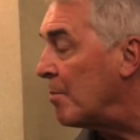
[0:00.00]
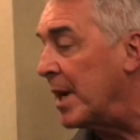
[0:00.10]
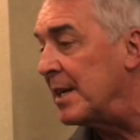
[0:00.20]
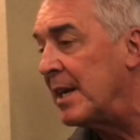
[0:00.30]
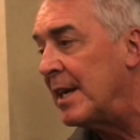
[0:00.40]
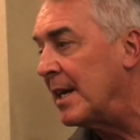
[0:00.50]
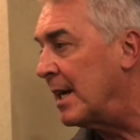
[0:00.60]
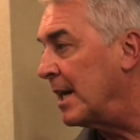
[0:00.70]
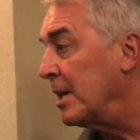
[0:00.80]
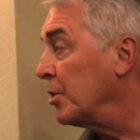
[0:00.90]
But
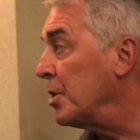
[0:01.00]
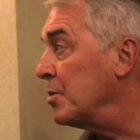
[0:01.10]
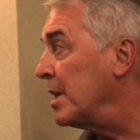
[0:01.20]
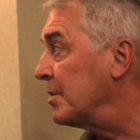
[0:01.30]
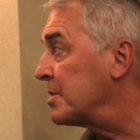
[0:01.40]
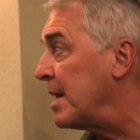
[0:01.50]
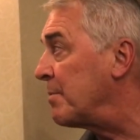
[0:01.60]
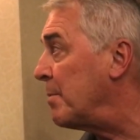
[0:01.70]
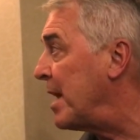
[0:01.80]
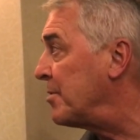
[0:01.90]
he'll set
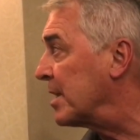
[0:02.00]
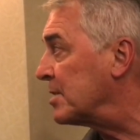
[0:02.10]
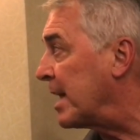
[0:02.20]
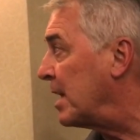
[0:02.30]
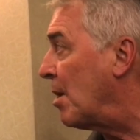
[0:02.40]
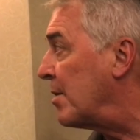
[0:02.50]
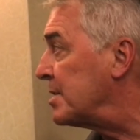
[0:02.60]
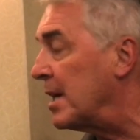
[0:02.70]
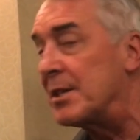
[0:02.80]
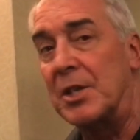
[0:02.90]
up the metrics like he always
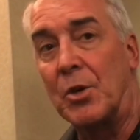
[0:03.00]
does.